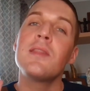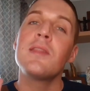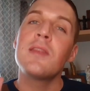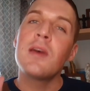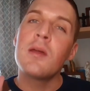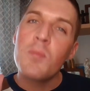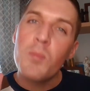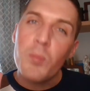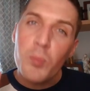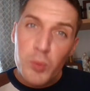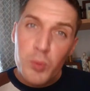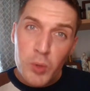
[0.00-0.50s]

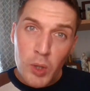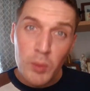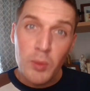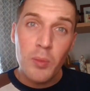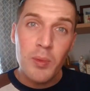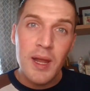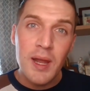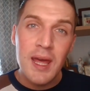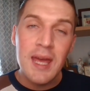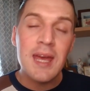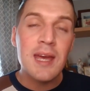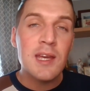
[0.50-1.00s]
then
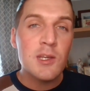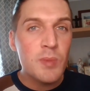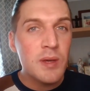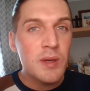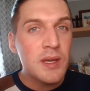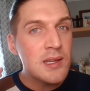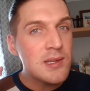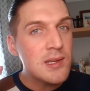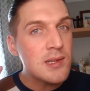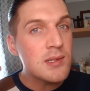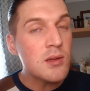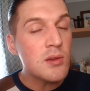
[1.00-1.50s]
probably it's
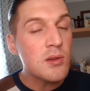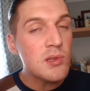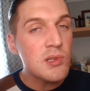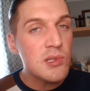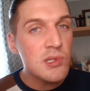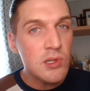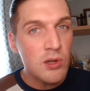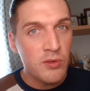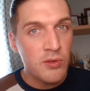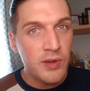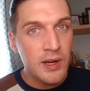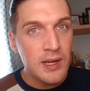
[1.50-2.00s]
because it's got
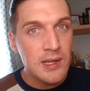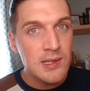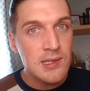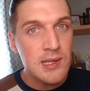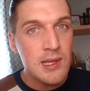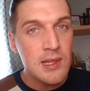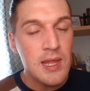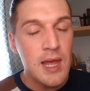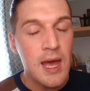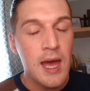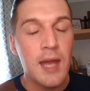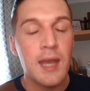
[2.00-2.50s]
sulfates
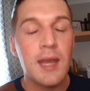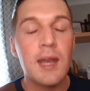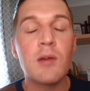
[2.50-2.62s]
in there.